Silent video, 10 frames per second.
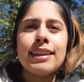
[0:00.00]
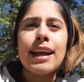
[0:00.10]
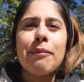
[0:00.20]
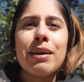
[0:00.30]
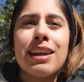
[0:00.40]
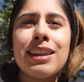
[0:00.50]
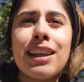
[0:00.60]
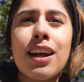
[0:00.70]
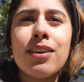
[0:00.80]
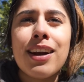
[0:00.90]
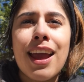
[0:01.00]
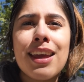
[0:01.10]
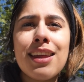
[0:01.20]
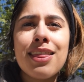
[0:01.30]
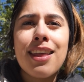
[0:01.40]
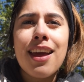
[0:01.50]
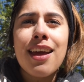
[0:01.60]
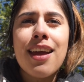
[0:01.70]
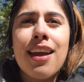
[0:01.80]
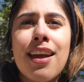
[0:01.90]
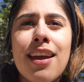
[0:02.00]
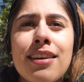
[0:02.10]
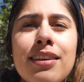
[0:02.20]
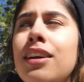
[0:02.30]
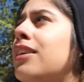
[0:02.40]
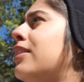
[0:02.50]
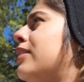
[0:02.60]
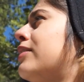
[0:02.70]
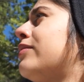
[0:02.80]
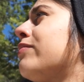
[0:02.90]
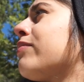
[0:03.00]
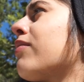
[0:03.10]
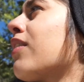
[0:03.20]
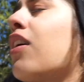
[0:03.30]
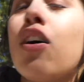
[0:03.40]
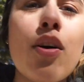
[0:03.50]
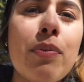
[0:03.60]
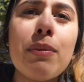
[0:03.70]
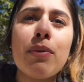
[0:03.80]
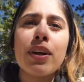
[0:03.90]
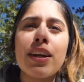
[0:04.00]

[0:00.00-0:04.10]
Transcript: yeah, me quitaron a Ethan. Oh, people are